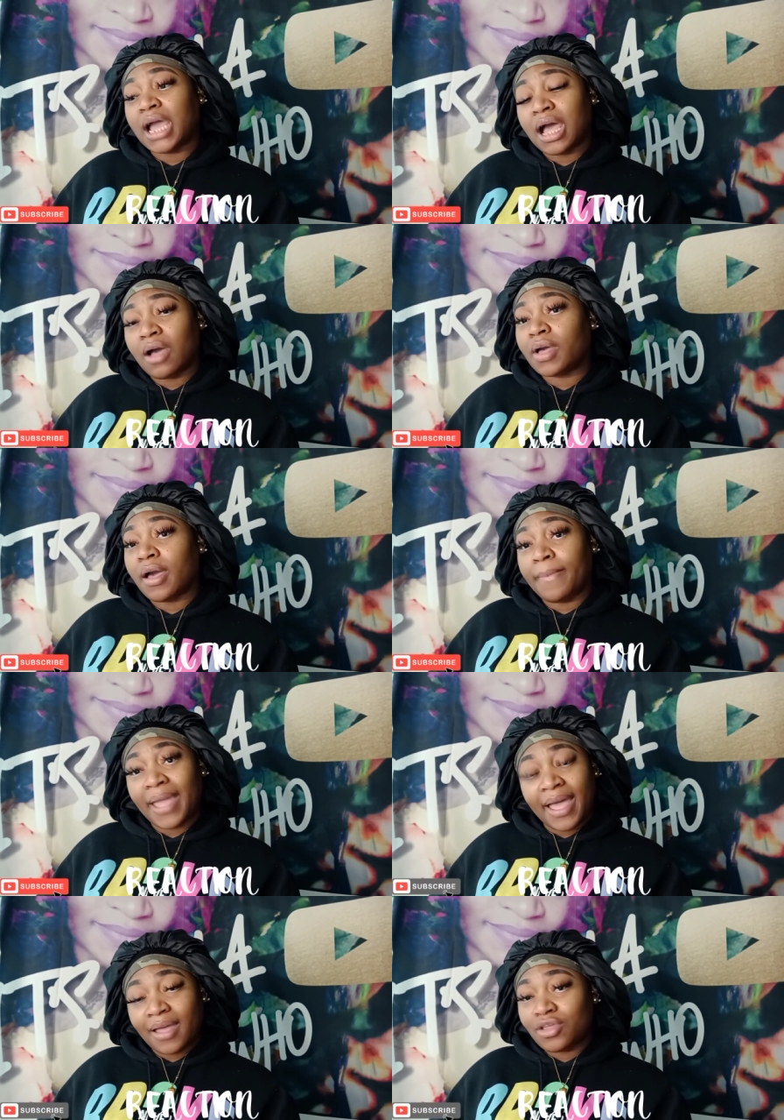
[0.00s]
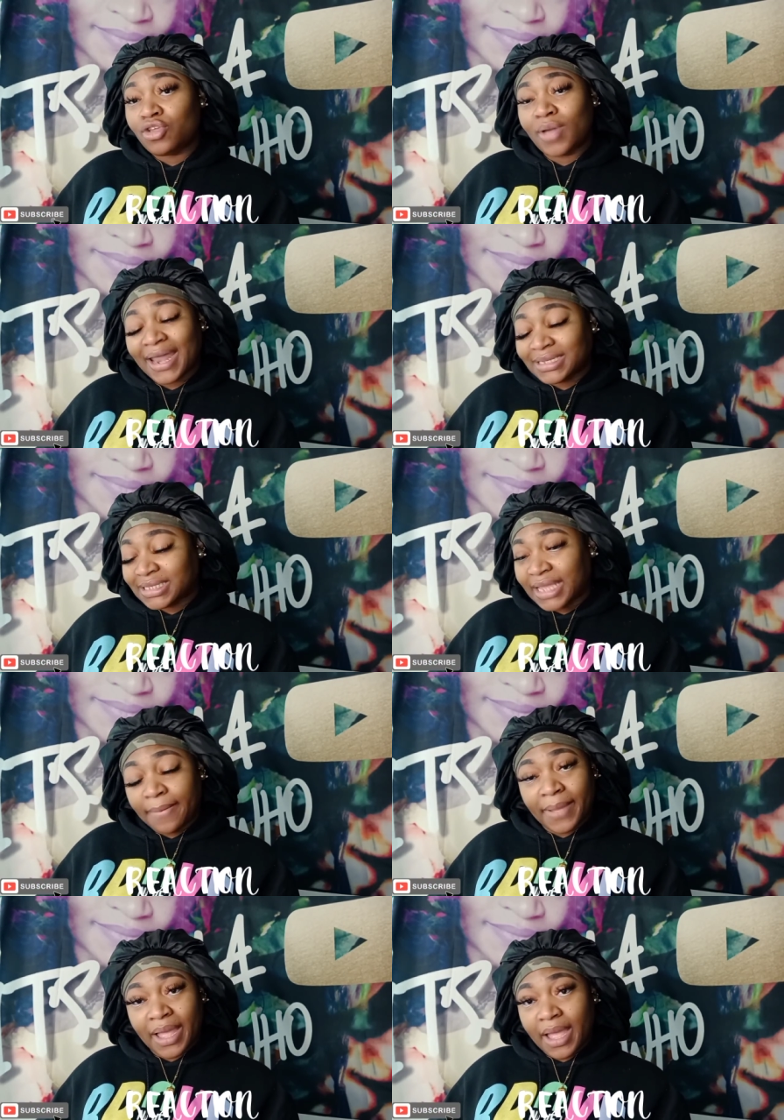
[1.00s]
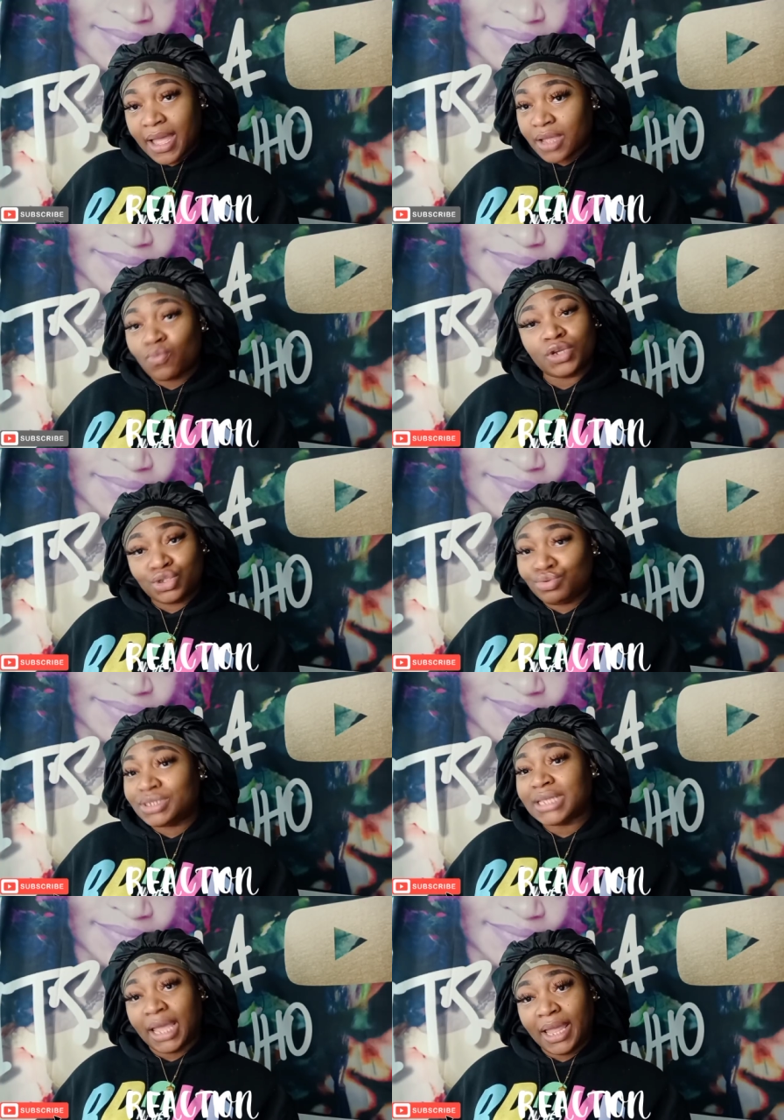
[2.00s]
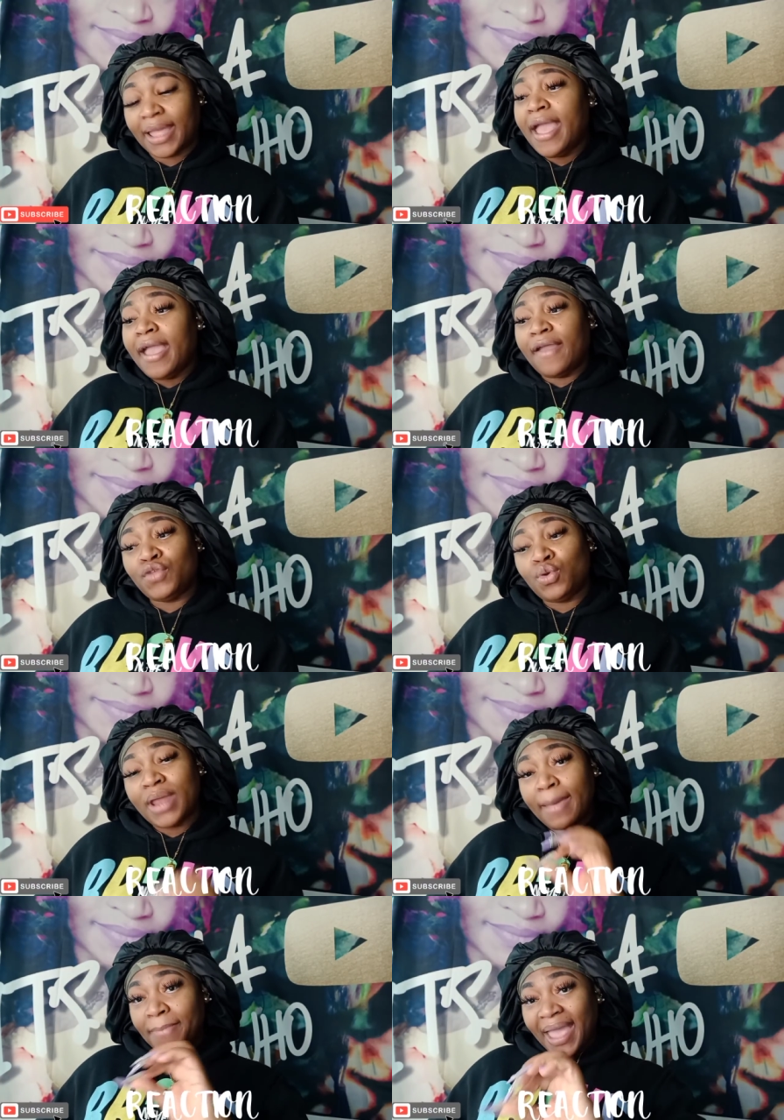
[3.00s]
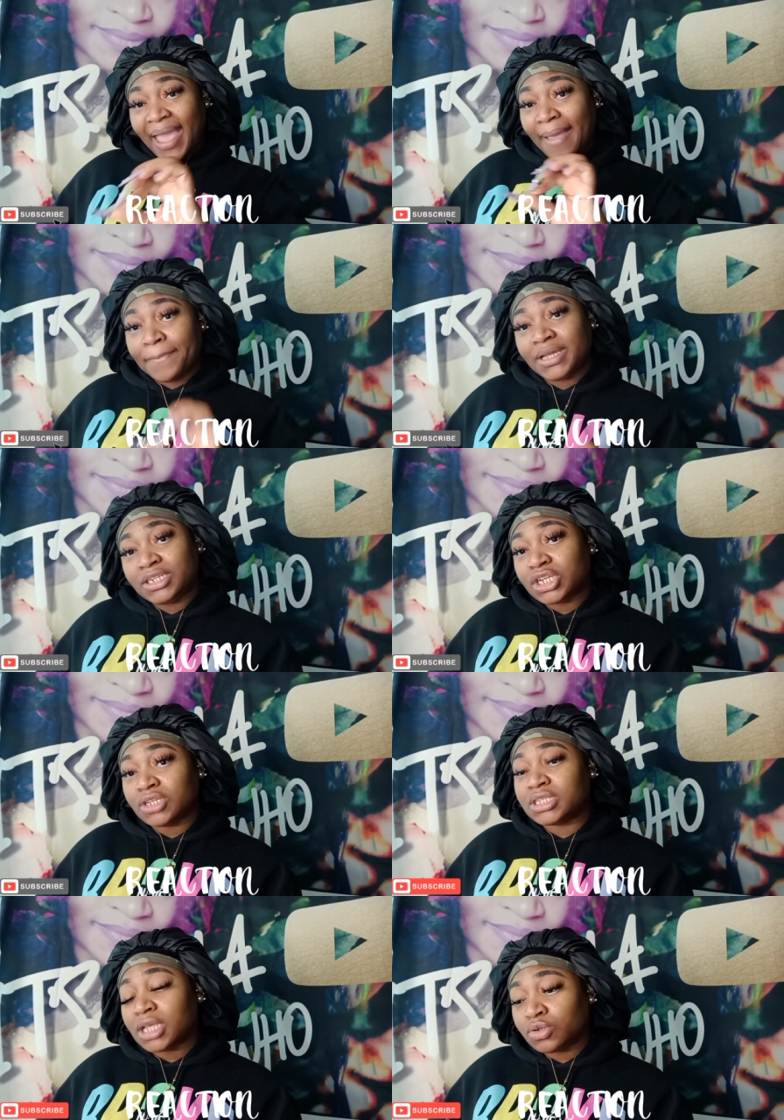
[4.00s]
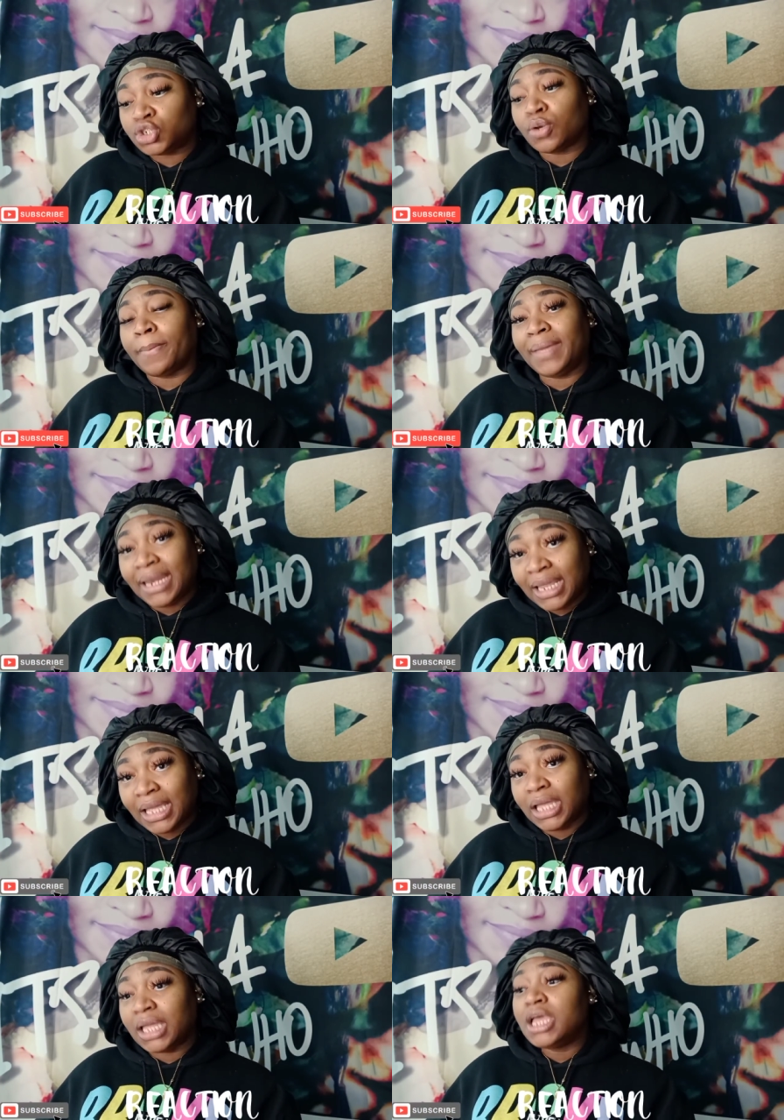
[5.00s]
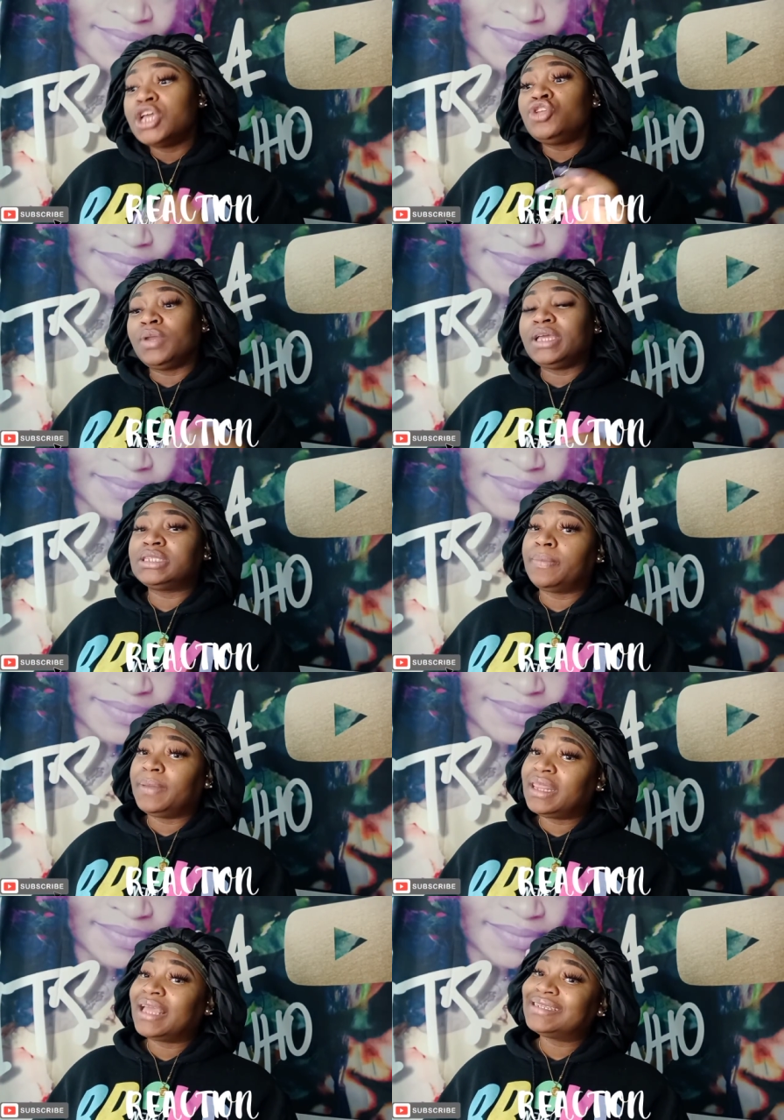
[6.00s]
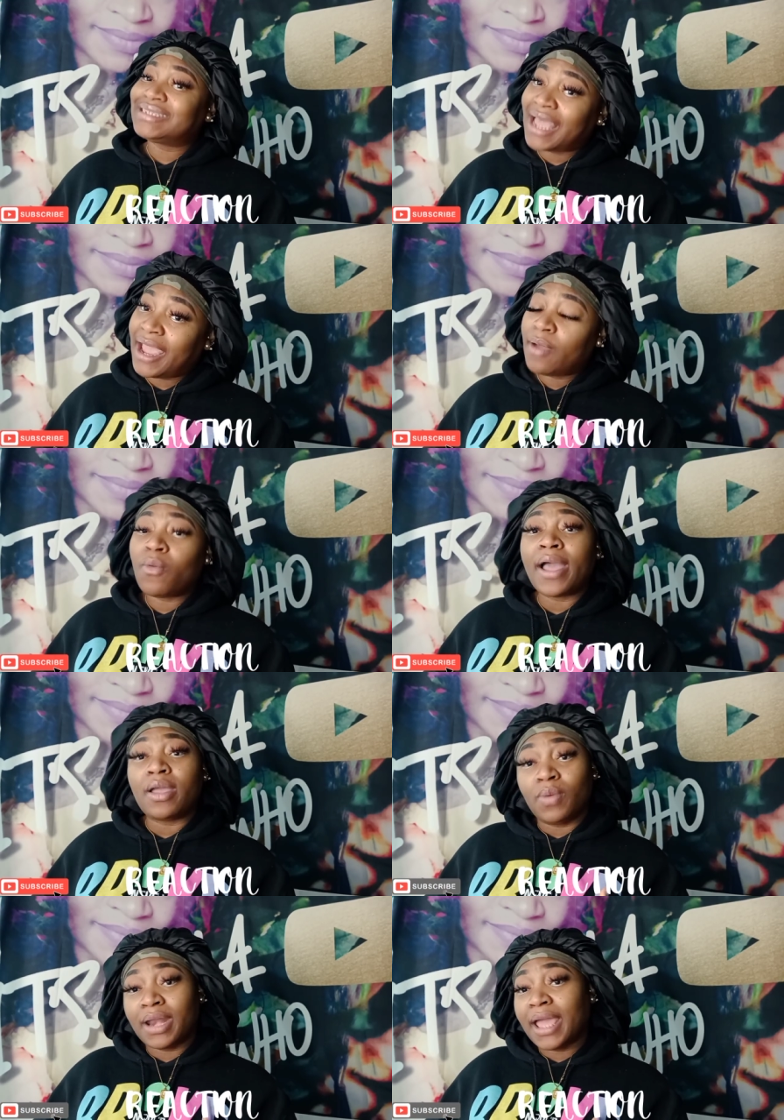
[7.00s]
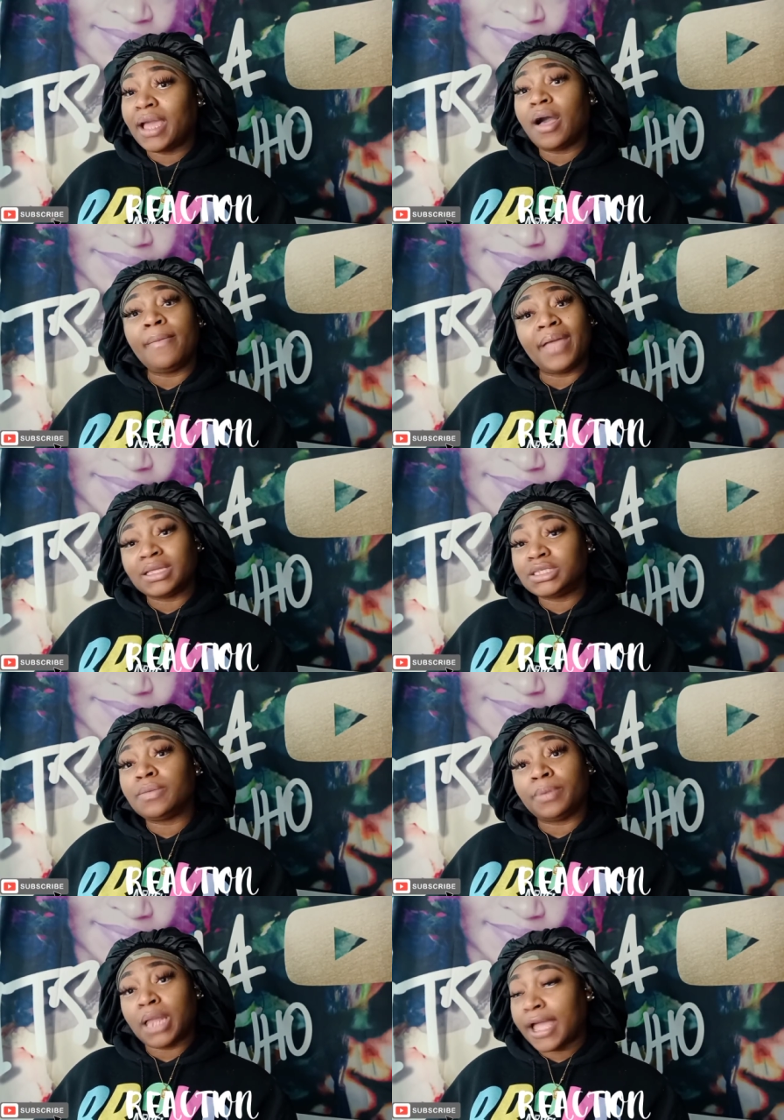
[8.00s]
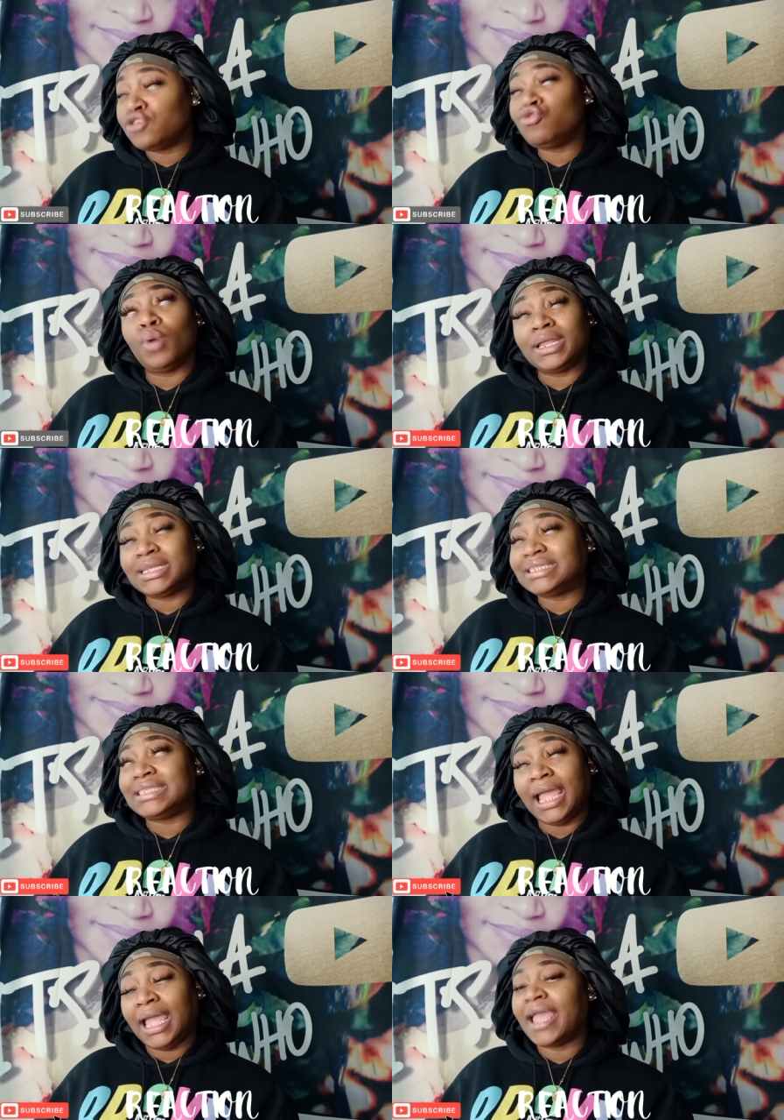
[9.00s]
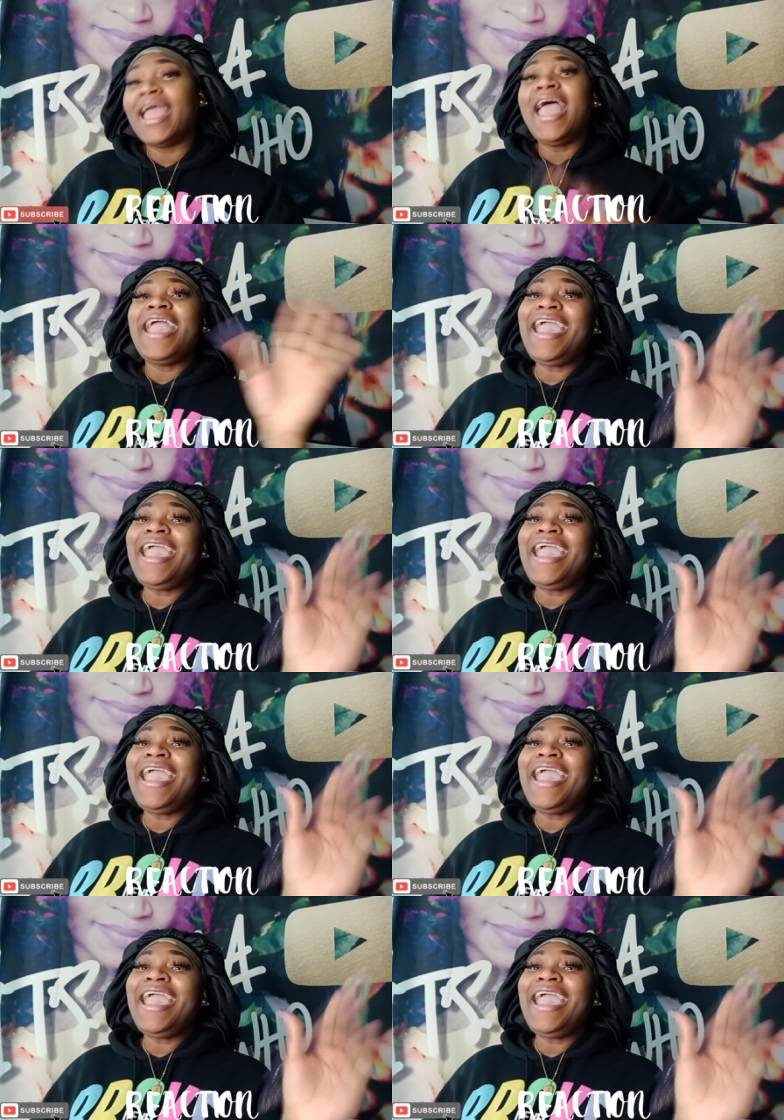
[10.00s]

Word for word: No, come out. You gotta stand behind what you saying. If you that bad bitch on social media, you need to be that same way when they come out to play. You understand?